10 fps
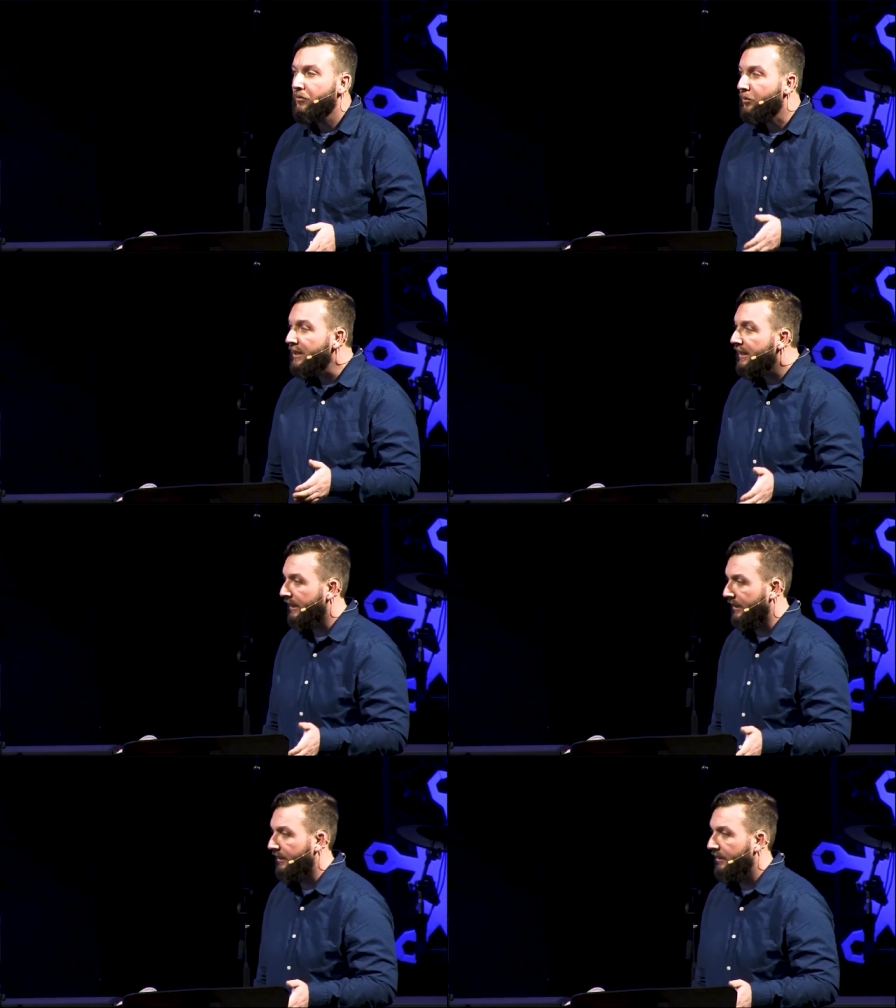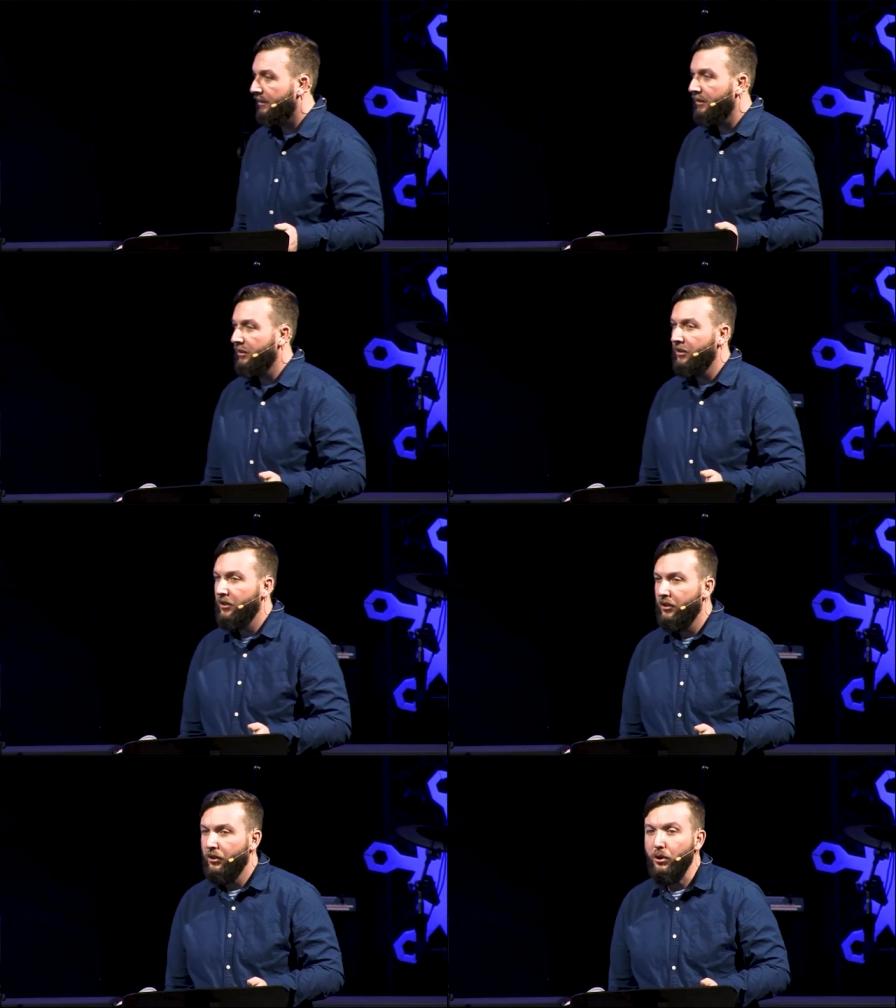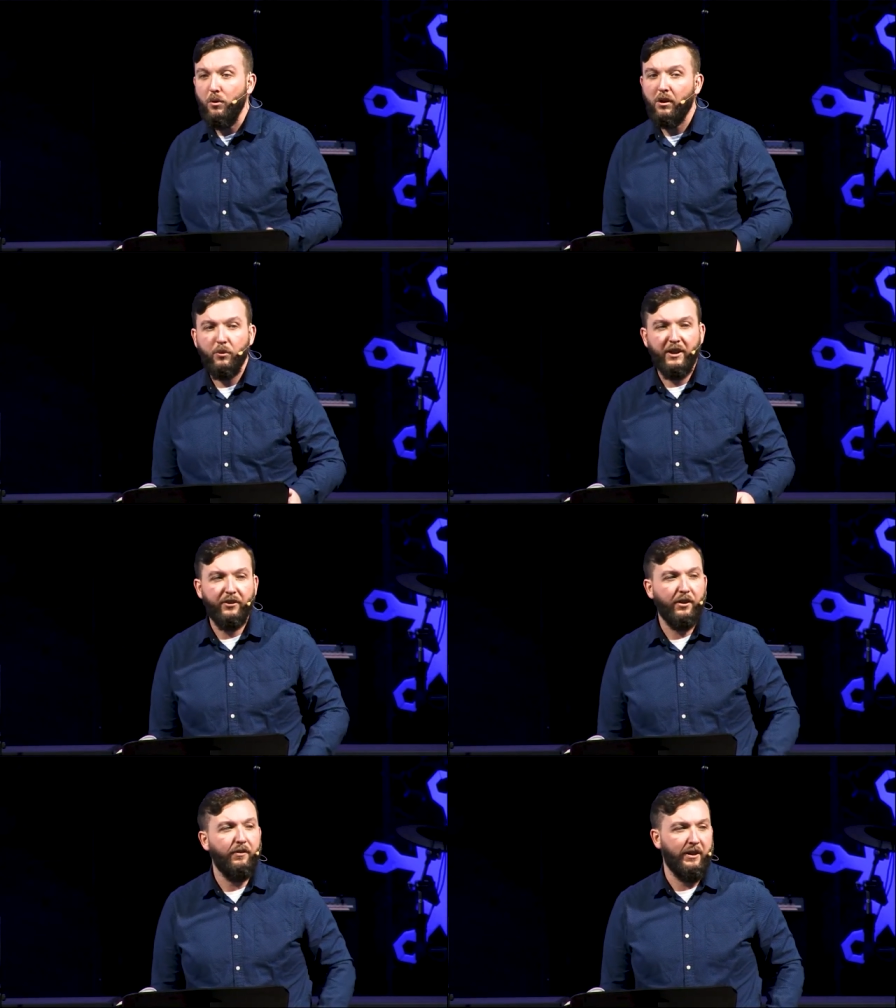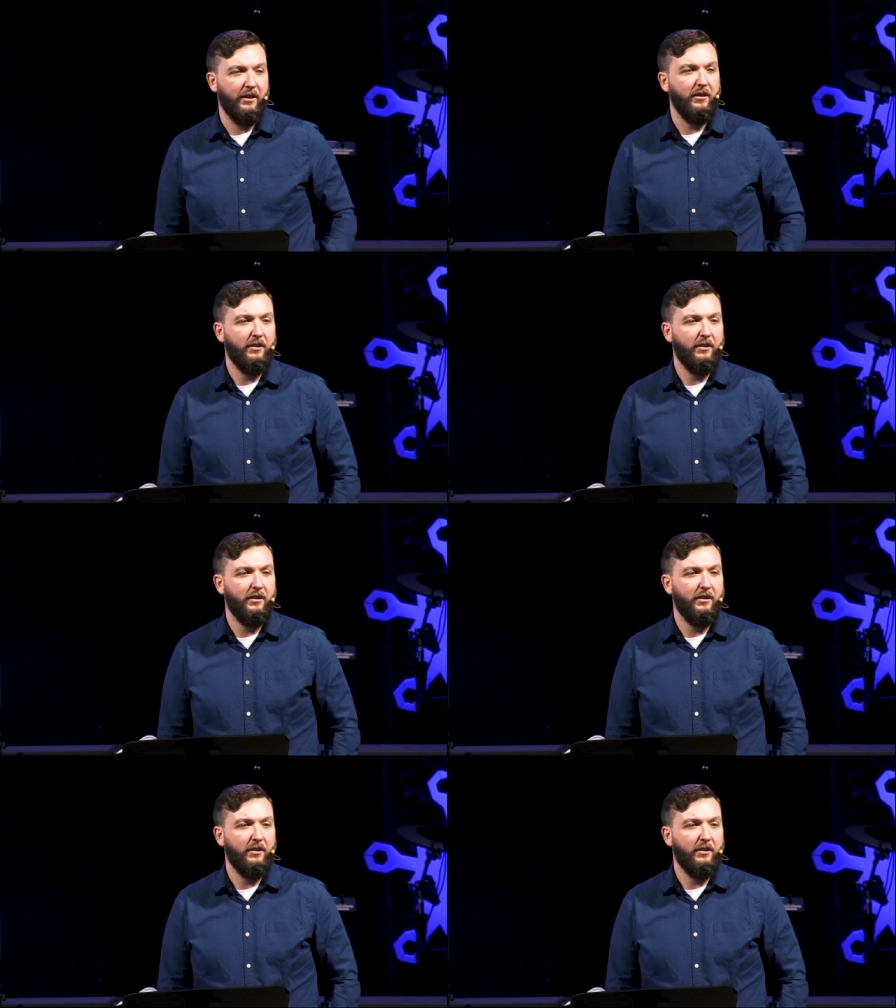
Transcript: really, who are we serving?